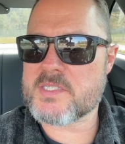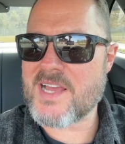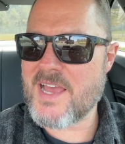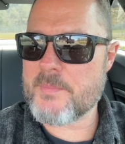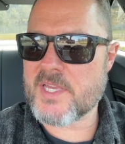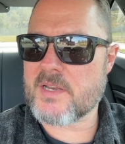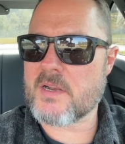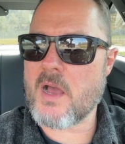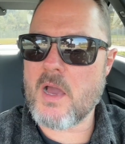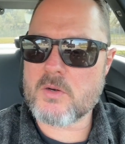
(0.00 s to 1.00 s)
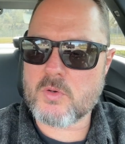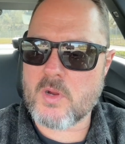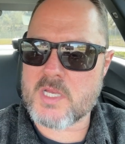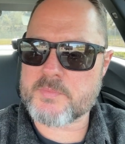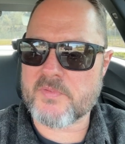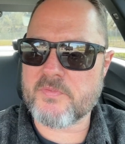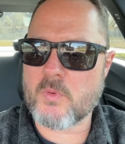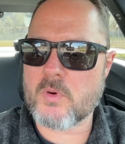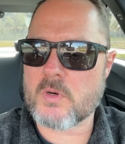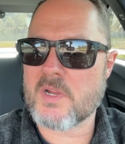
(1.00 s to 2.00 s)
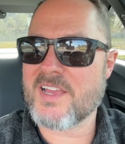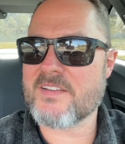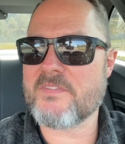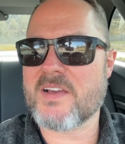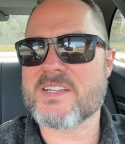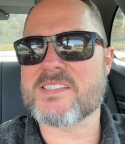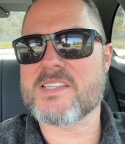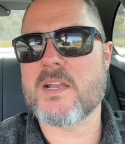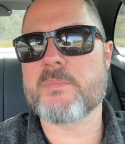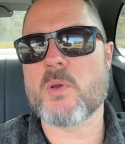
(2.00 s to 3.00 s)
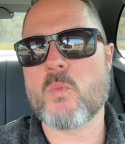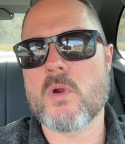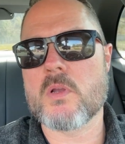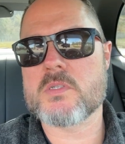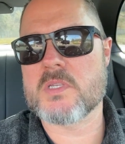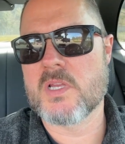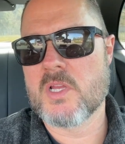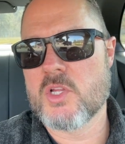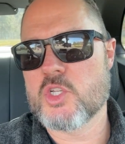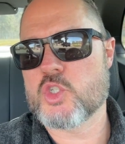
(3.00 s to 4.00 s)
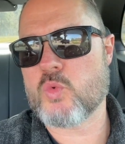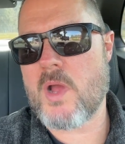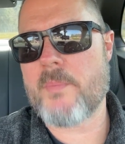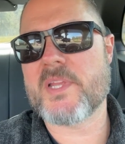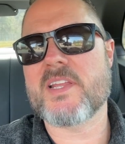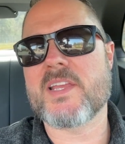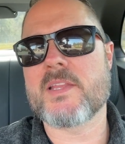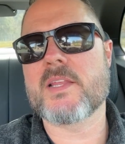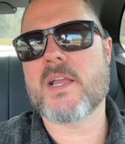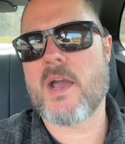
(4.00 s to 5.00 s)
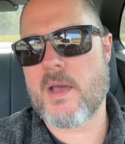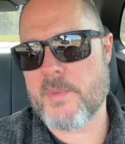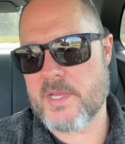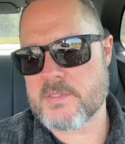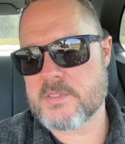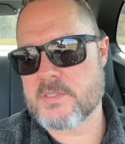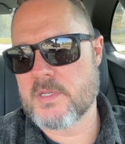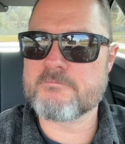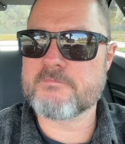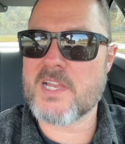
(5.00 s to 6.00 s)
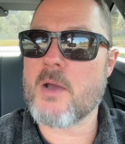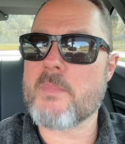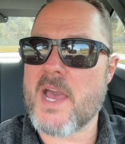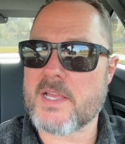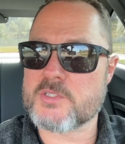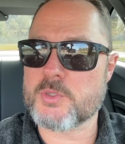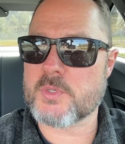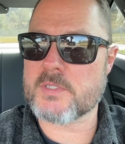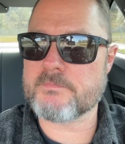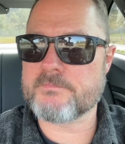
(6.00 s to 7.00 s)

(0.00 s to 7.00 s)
timing at an Autocross before and found a setup that works, drop it in the comments. Now back to it.